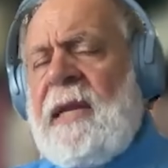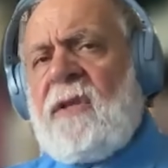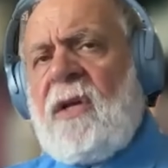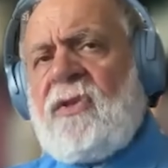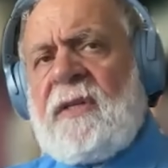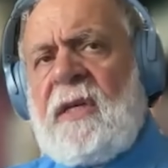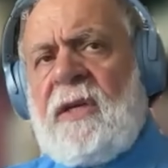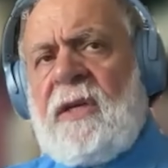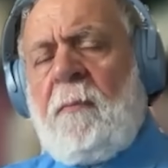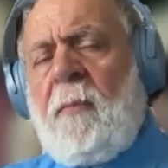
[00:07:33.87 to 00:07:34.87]
And it's not
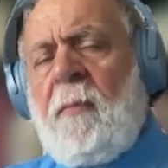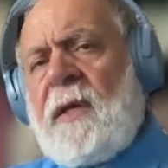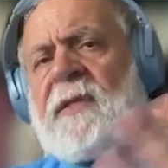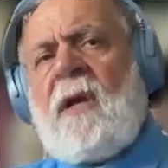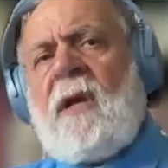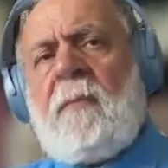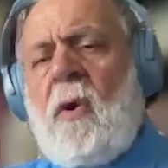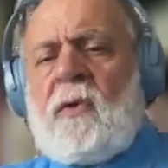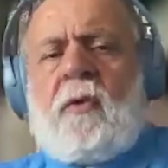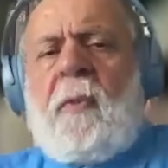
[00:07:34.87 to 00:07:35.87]
just Iran.
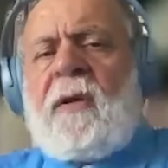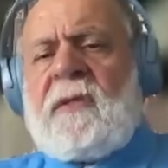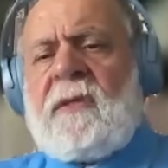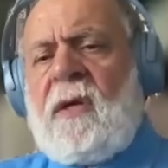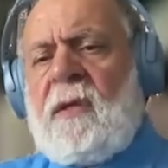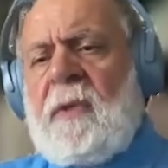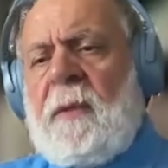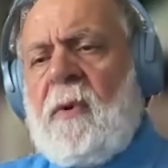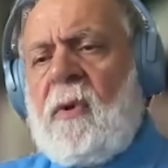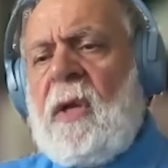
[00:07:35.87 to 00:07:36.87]
Pakistan belongs to
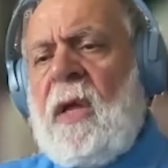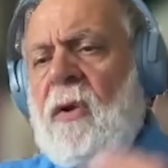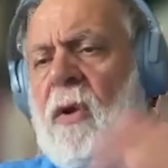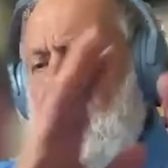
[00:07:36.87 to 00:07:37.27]
Pakistani people,